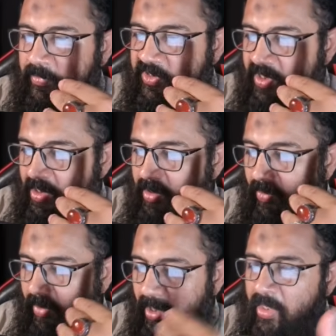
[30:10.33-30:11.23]
did a
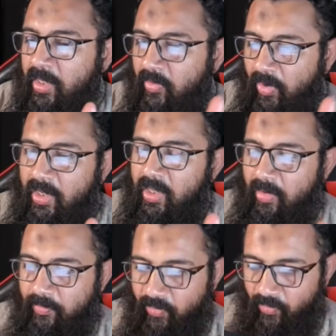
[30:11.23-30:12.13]
really
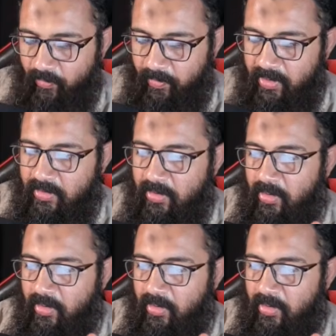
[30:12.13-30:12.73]
improvement